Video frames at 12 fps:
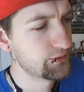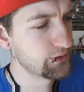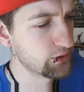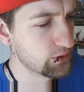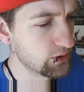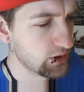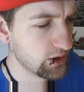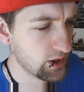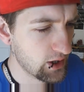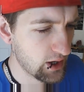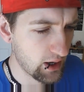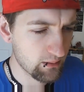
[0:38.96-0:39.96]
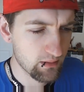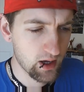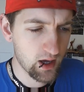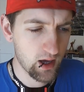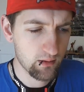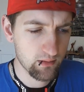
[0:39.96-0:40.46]
So I'm,
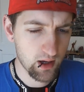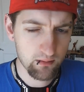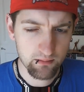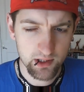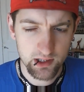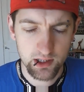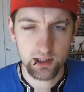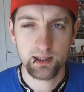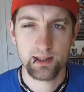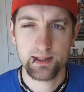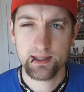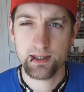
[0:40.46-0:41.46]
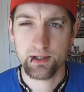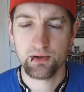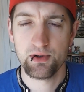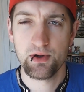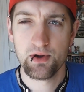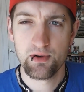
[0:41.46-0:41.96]
I'm, I'm making a
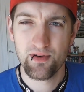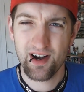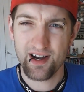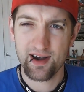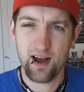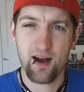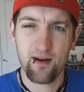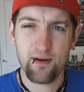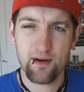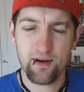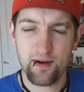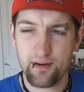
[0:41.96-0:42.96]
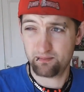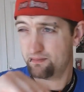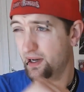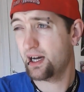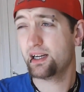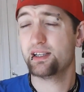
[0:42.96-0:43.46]
decision right now.
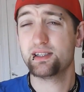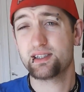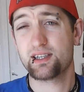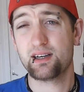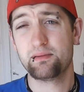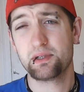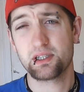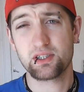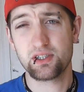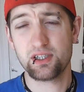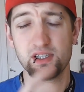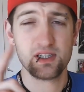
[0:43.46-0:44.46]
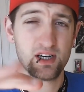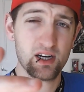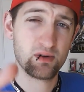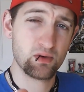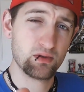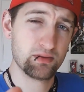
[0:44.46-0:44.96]
By this time next year,
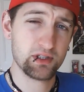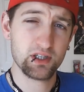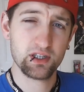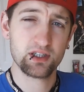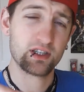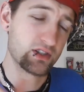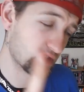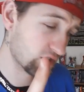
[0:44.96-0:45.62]
I will be earning